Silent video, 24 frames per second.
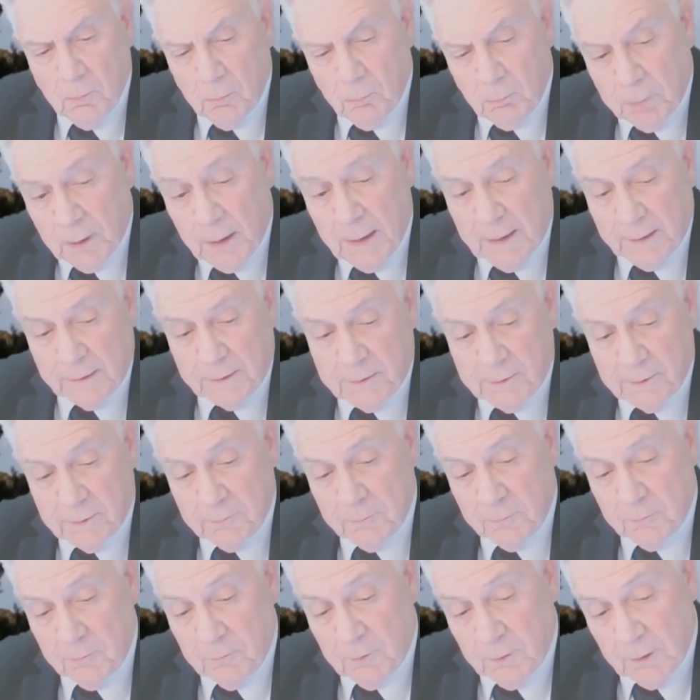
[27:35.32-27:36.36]
But
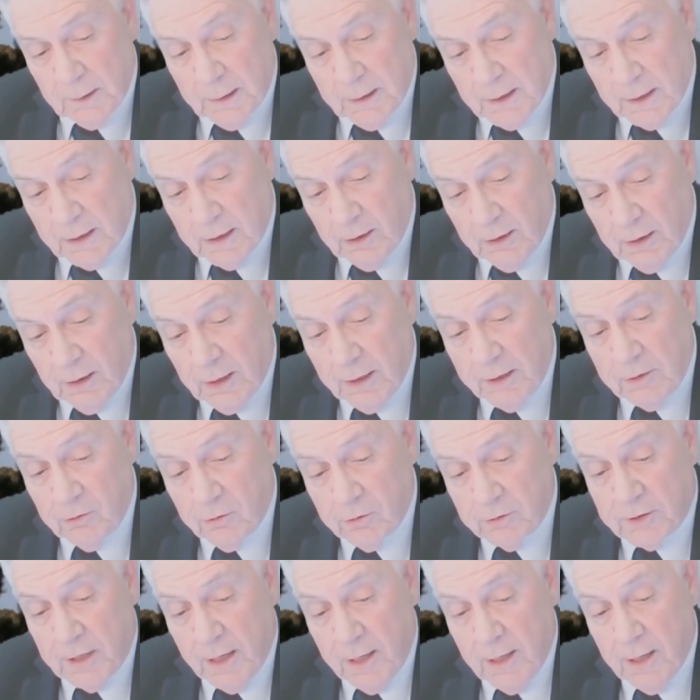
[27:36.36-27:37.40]
at a
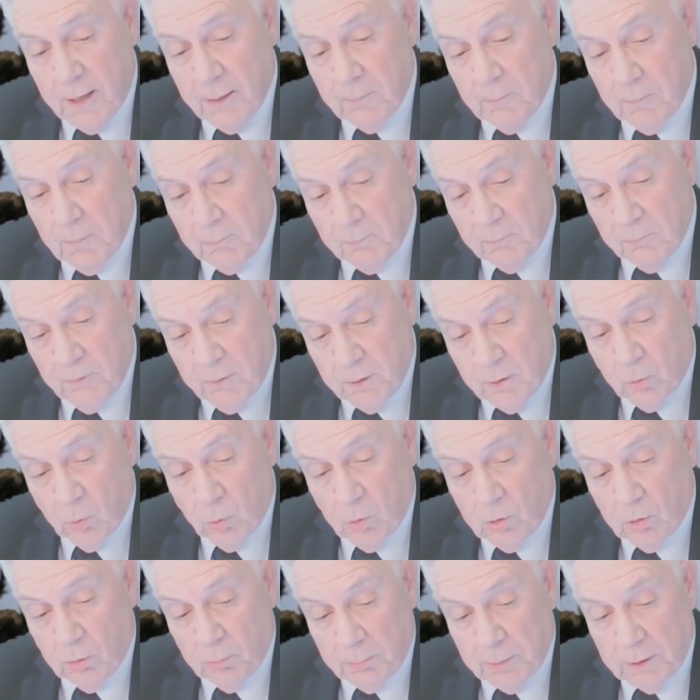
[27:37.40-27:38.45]
later time, there
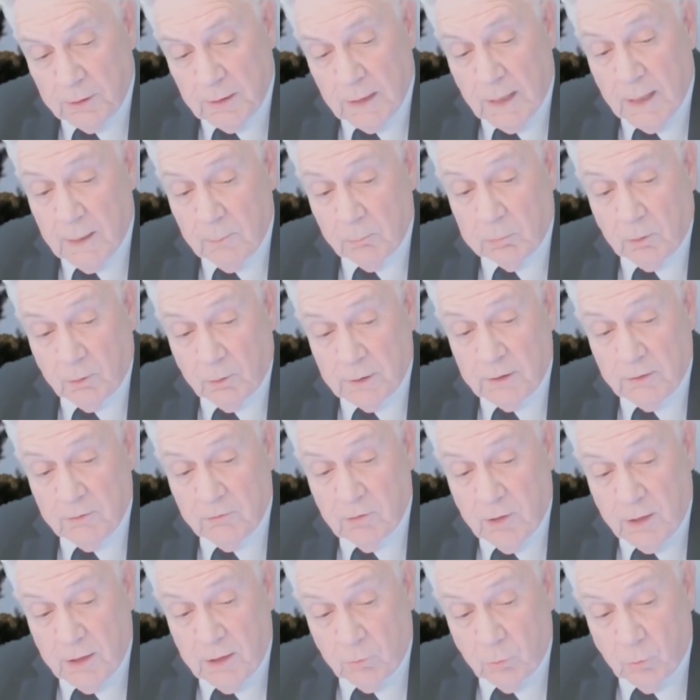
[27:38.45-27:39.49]
will be, I
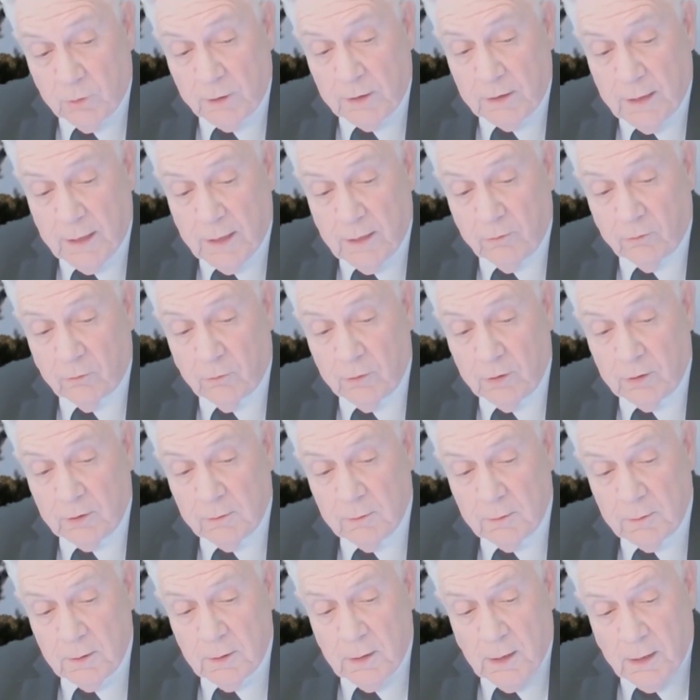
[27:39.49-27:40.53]
believe, a
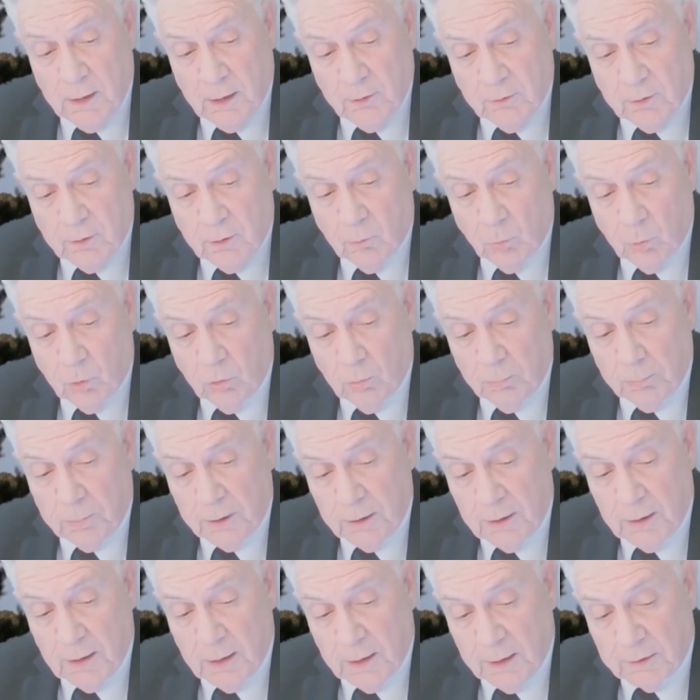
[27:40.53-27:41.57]
regathering, and there will
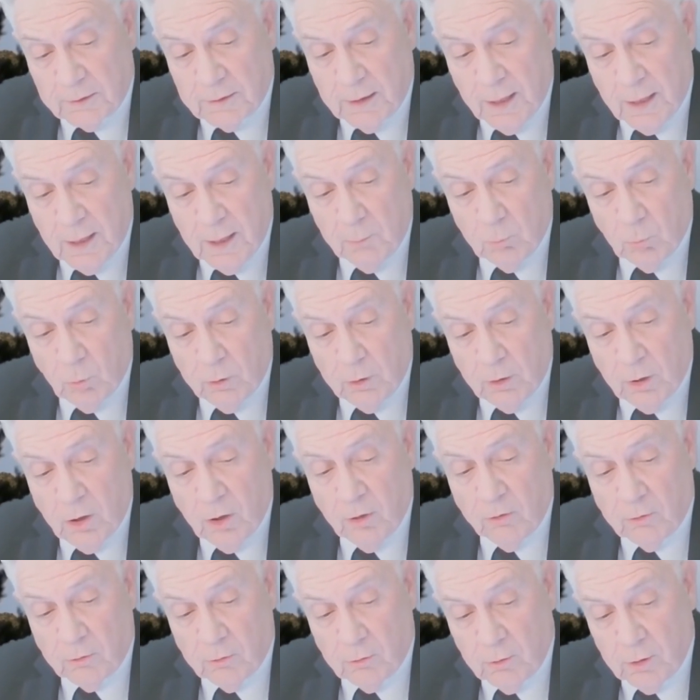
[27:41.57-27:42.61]
be a time when
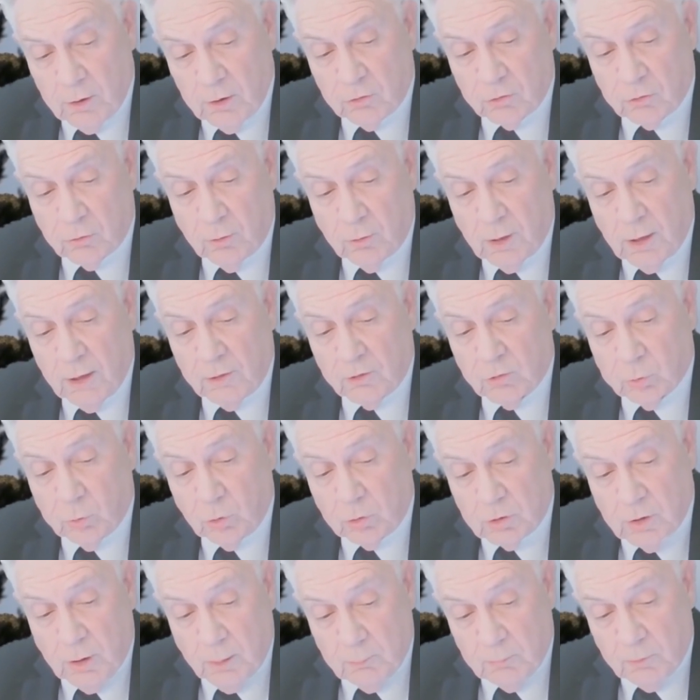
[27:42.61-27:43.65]
other Israelites
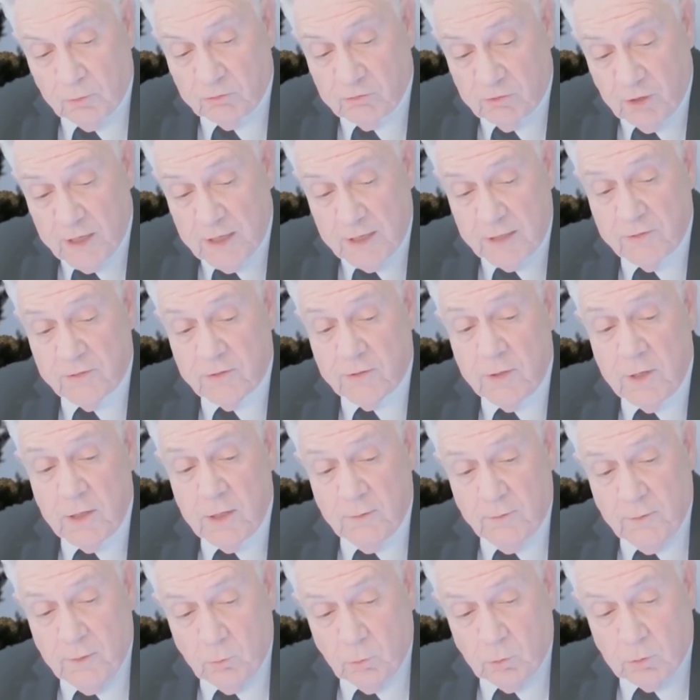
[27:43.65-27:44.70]
will come to
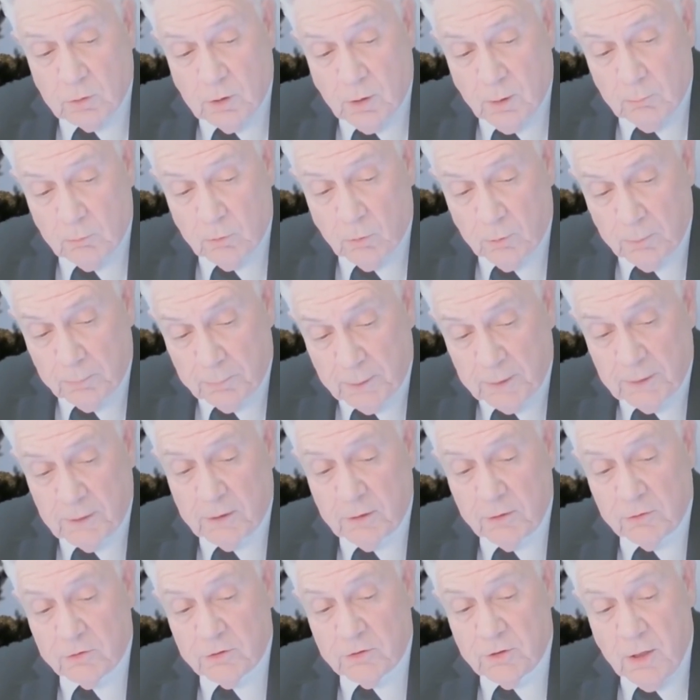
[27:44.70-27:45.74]
faith. They will come to
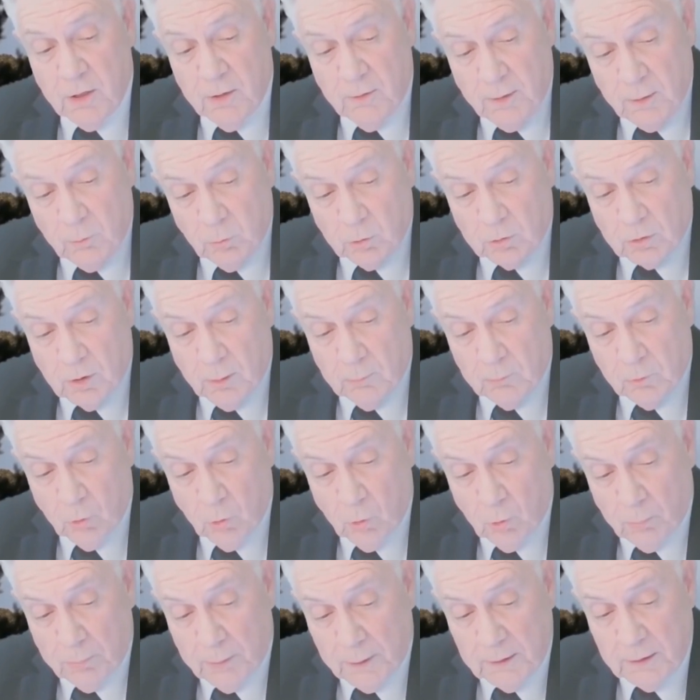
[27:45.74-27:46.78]
repentance. They will come to
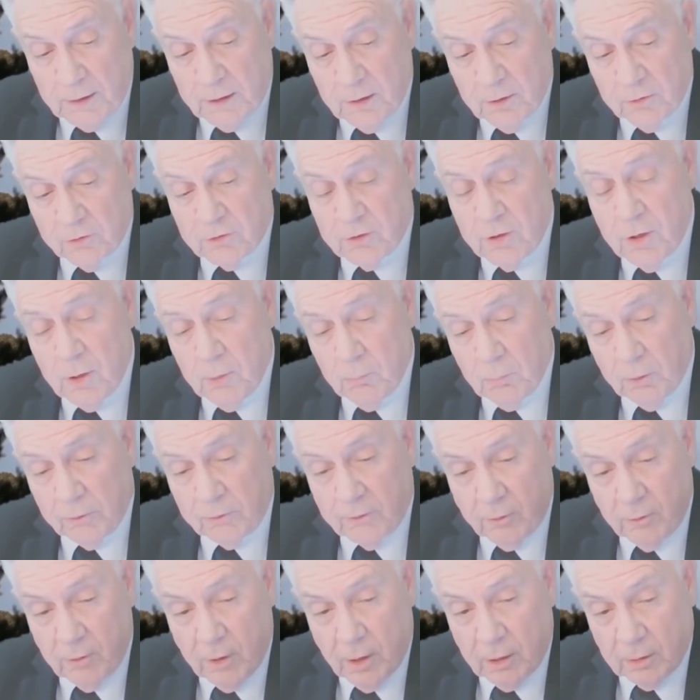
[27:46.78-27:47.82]
obedience, but
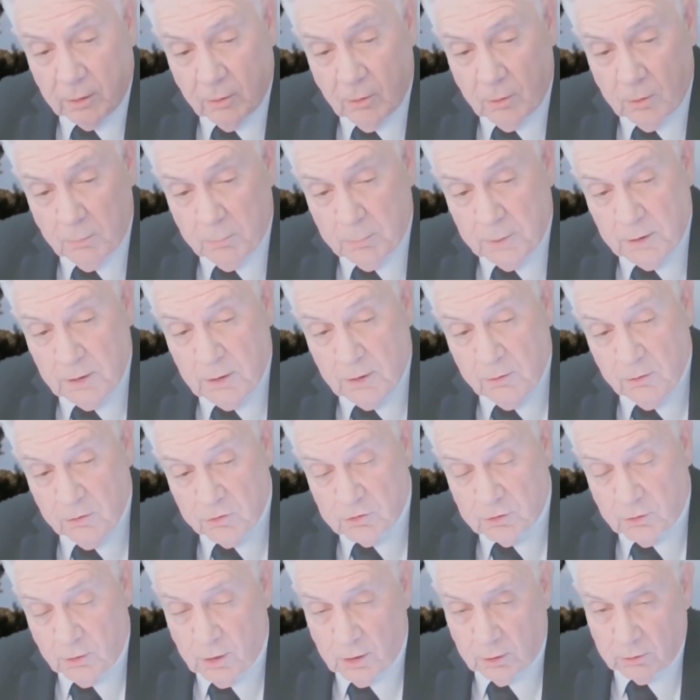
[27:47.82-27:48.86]
they're not going to be in the
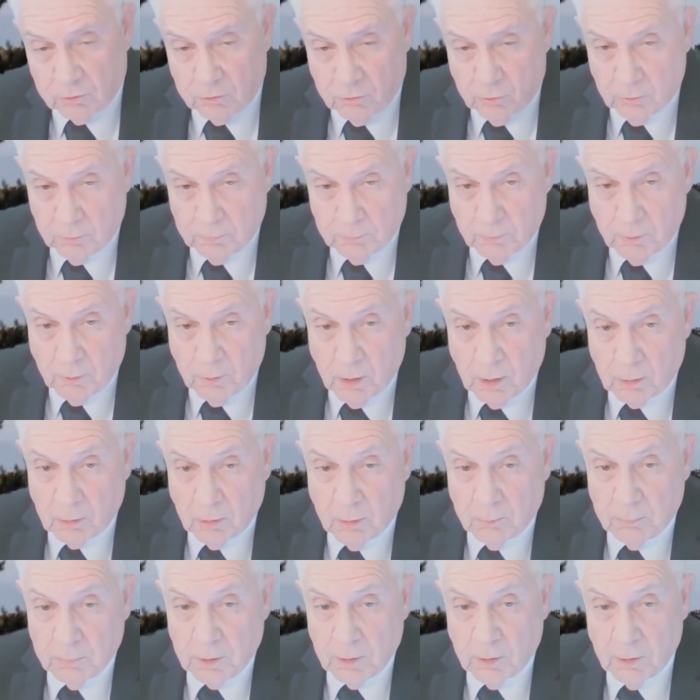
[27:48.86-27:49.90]
select group. They're not
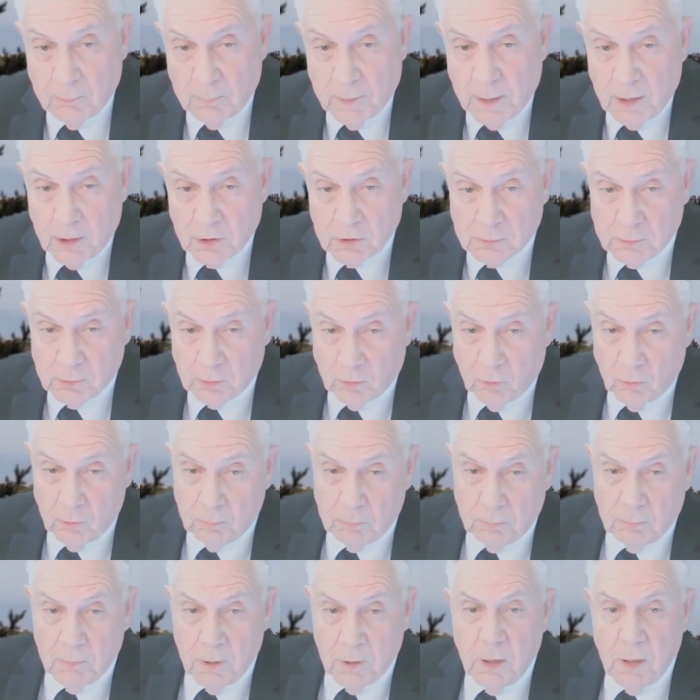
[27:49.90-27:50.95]
going to be in the management
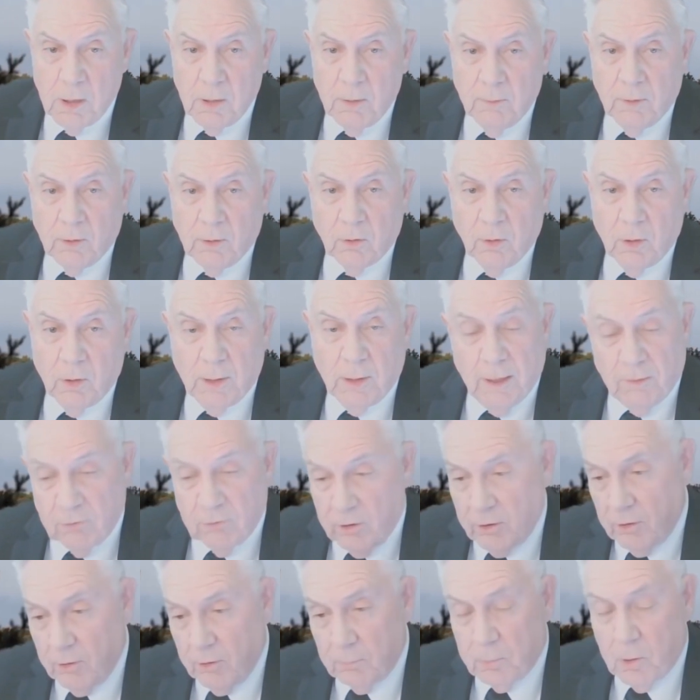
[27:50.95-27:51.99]
group. They're going to have
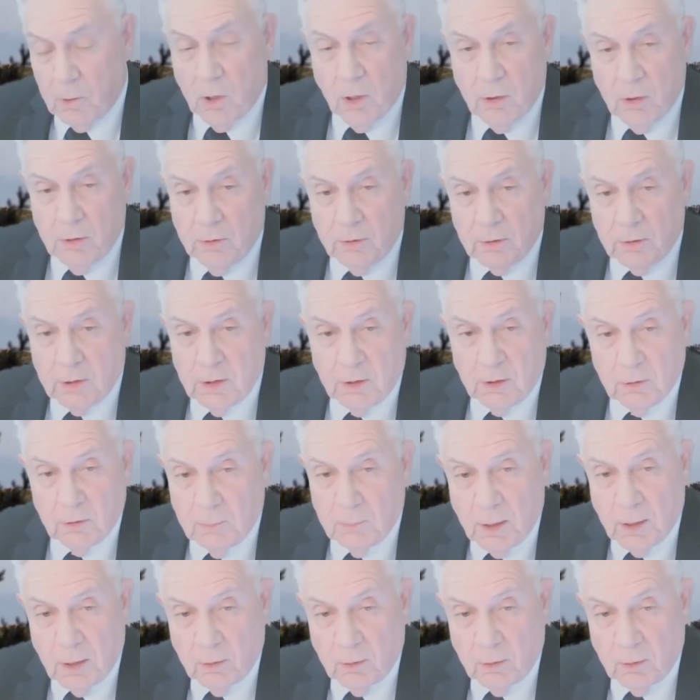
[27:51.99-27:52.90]
another part in the kingdom.